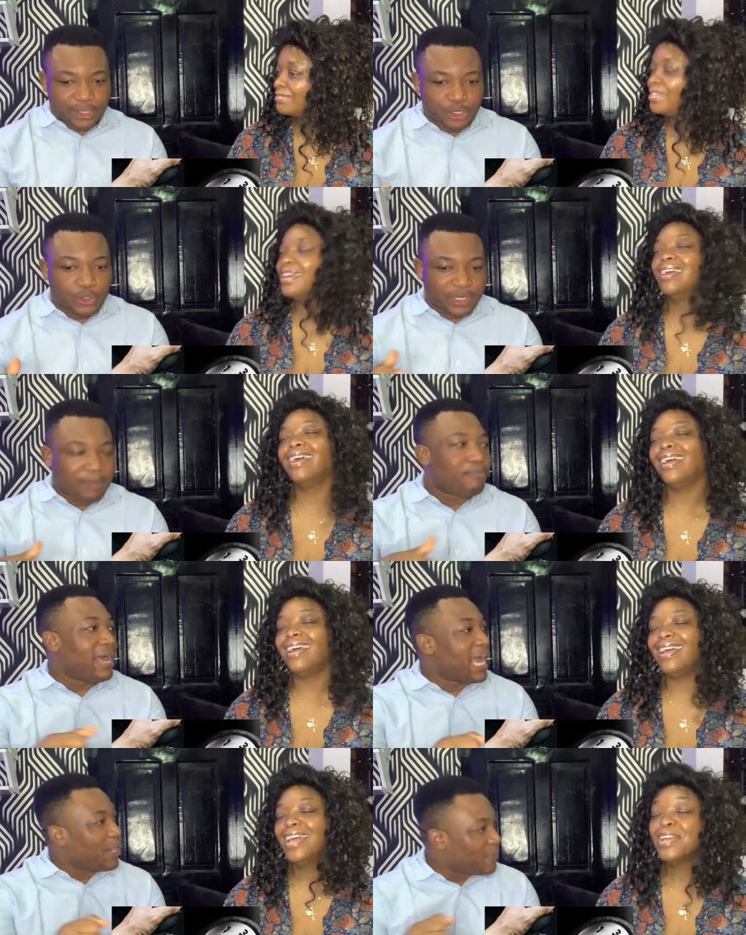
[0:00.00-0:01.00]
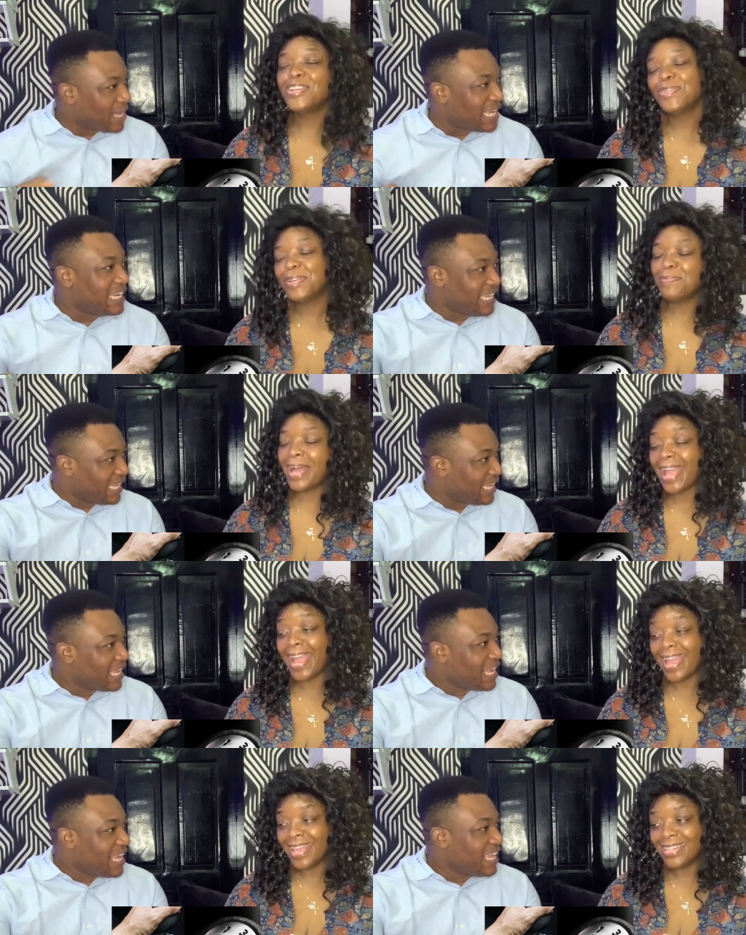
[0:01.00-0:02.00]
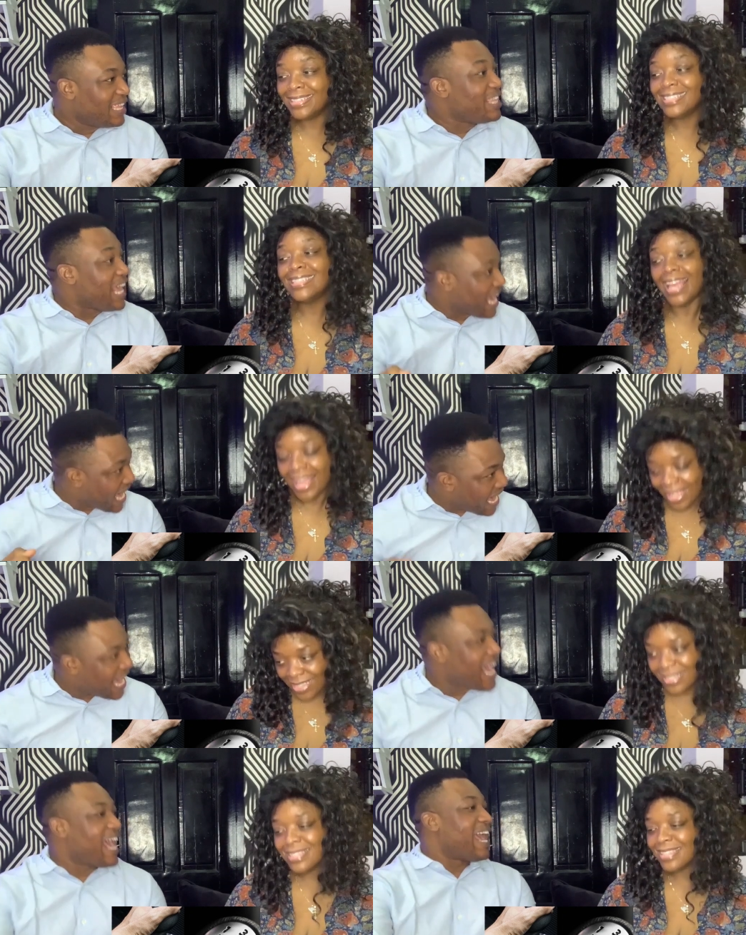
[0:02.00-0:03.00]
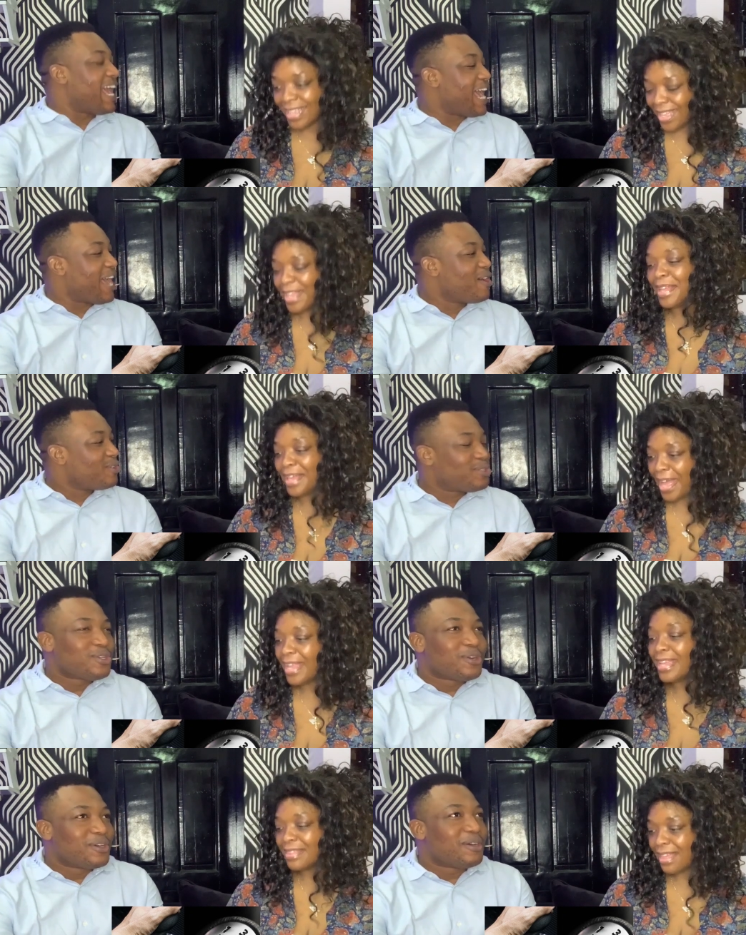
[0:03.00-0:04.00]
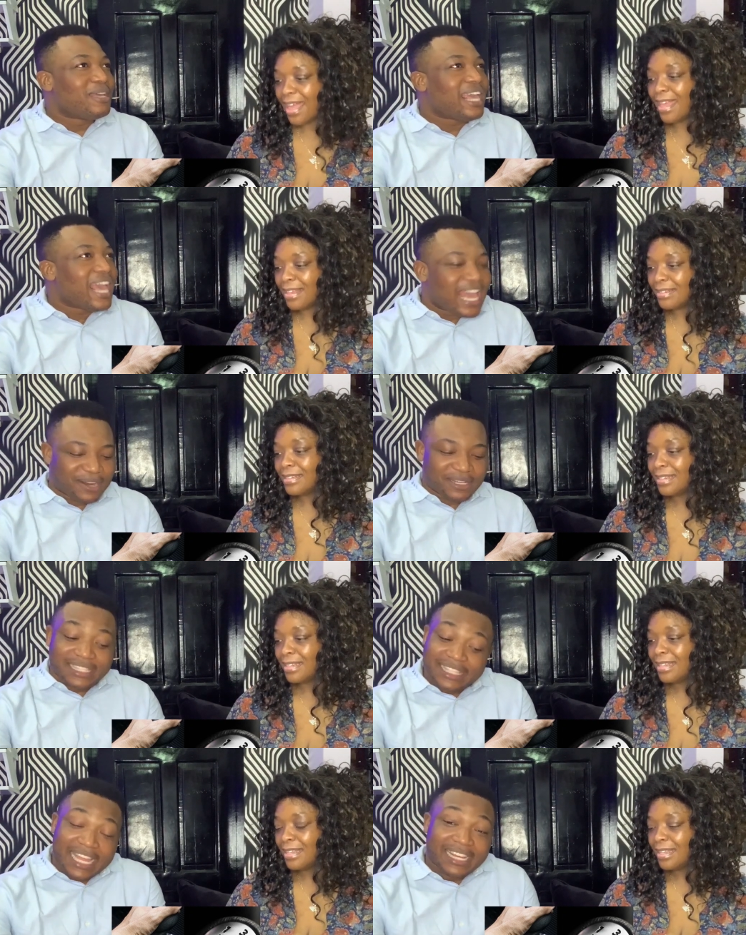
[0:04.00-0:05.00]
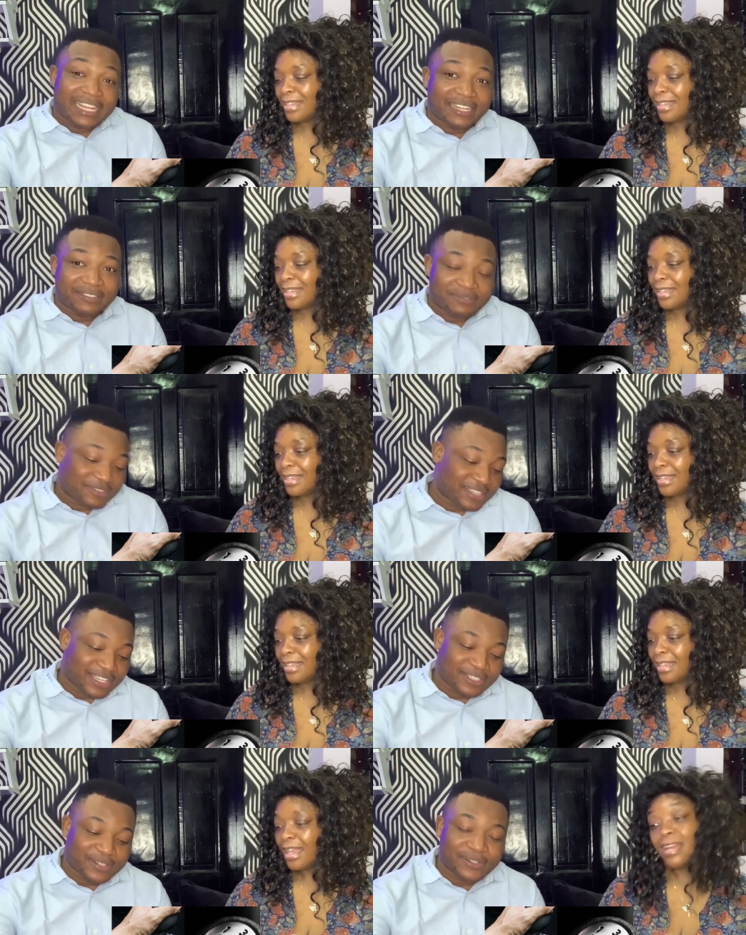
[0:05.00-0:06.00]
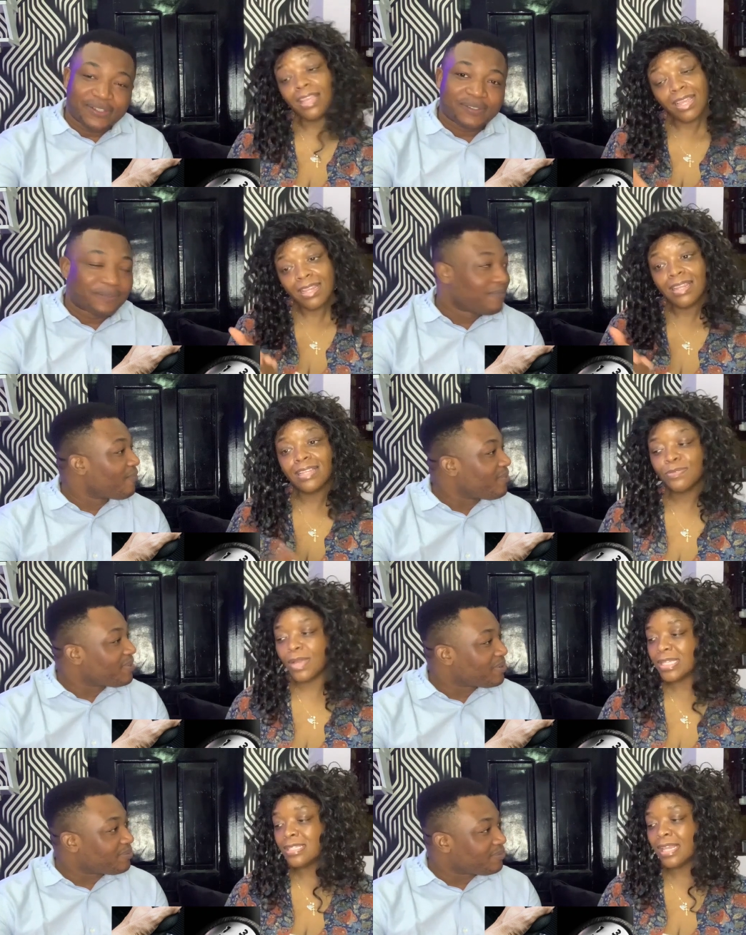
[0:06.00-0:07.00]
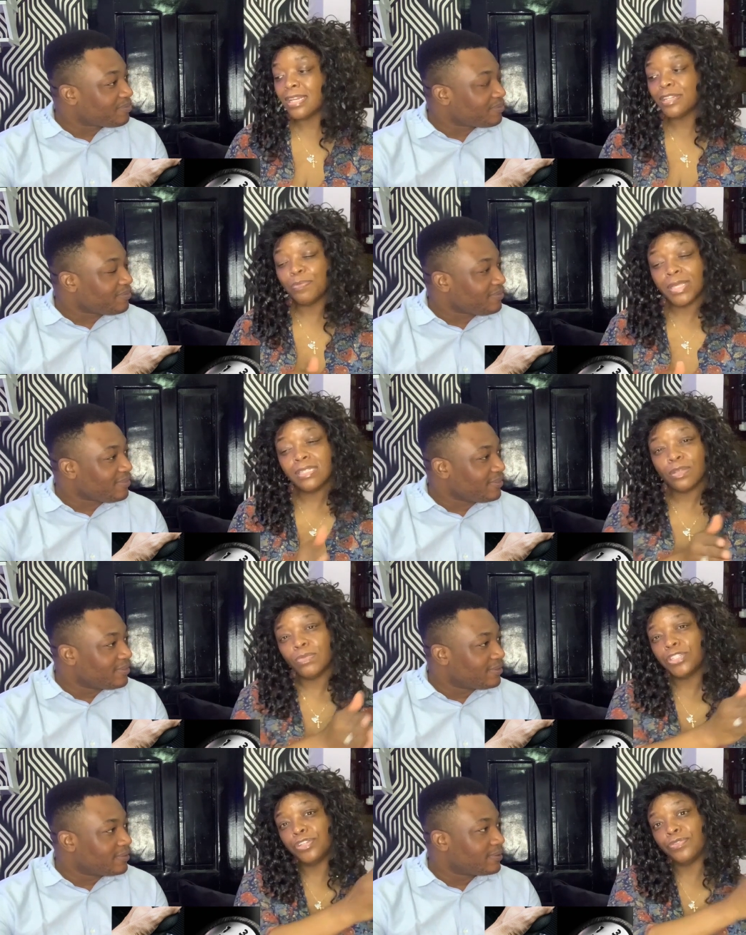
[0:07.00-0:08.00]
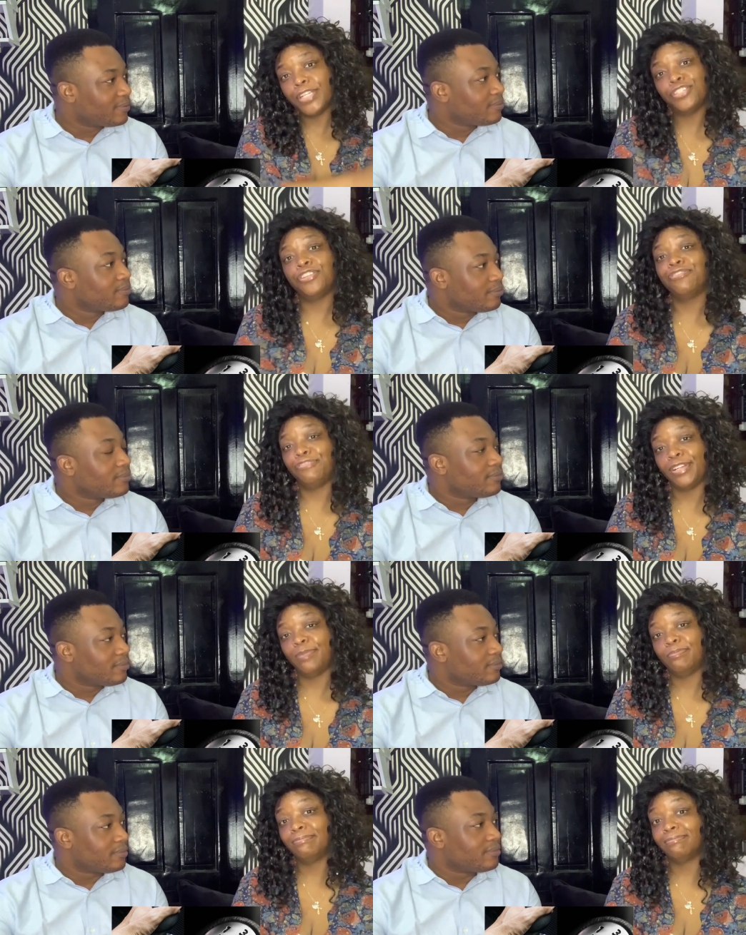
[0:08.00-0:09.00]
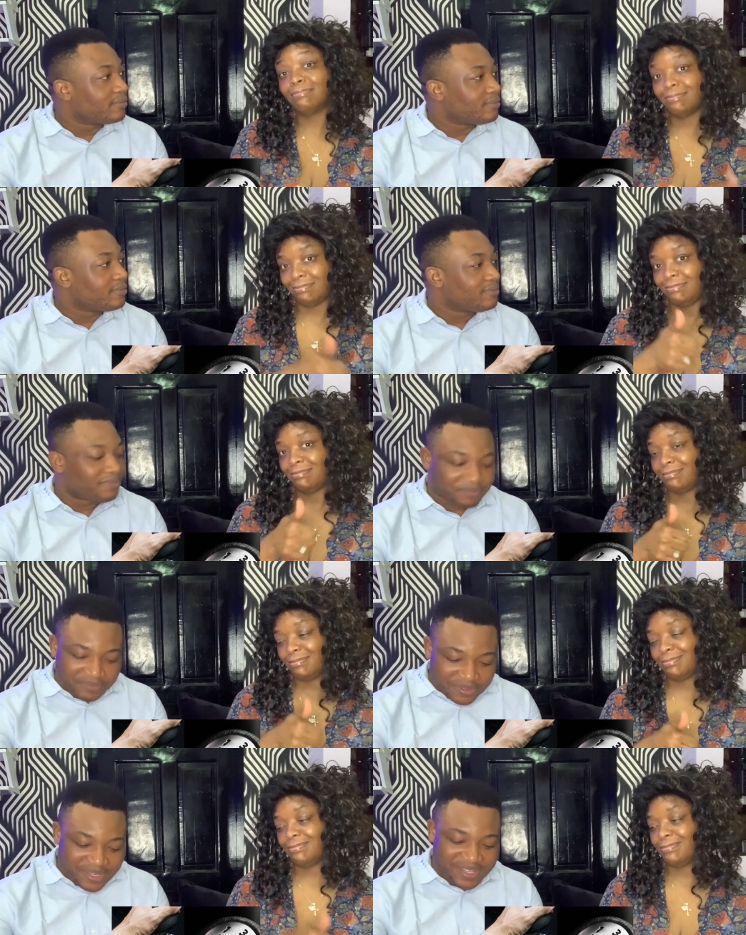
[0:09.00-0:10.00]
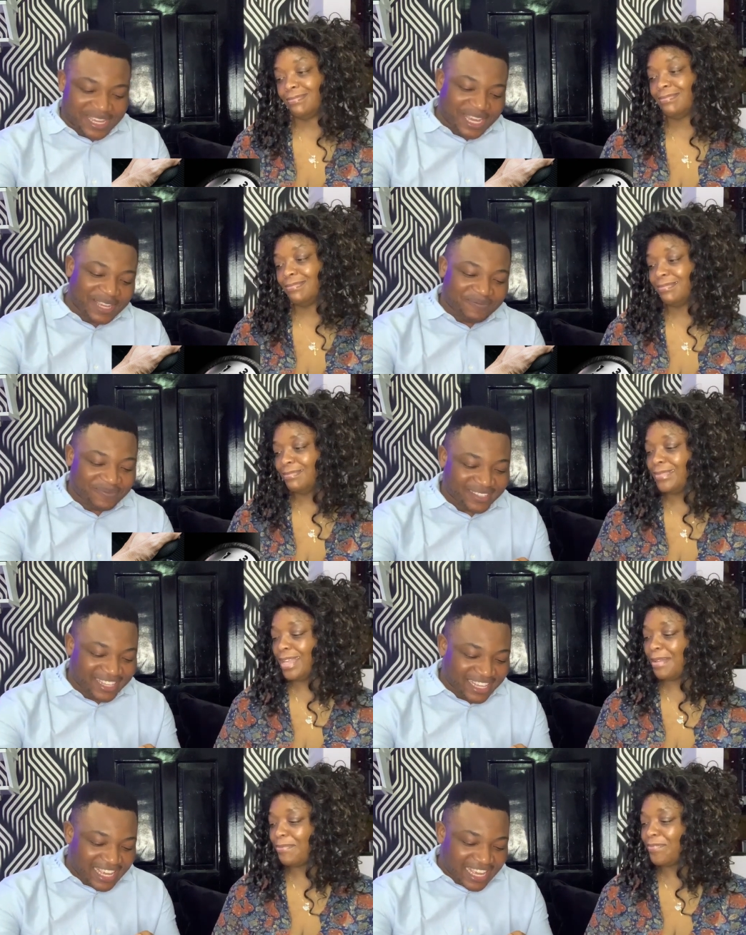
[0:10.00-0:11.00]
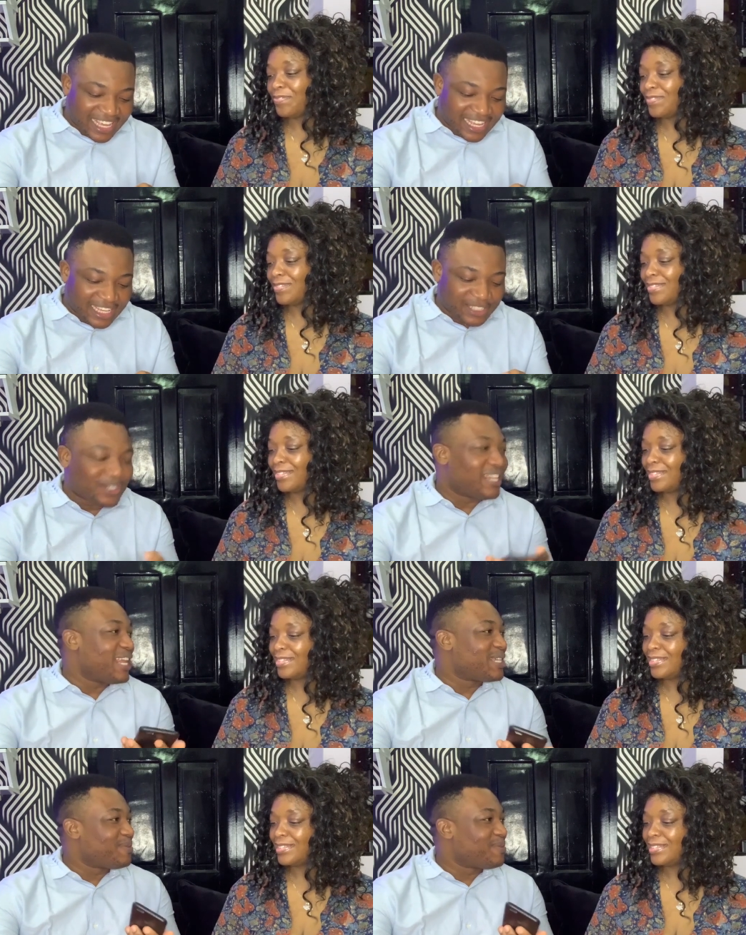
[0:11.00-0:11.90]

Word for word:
Speaker 1: you're doing it manually. Uh-huh. Doing it by hand. Yeah. Yes. Uh-huh. So, Yeah, the standard. Okay, so. And
Speaker 2: again, that's why I said it depends on what generation you're from. Mm.
Speaker 1: Okay. Yeah. So the next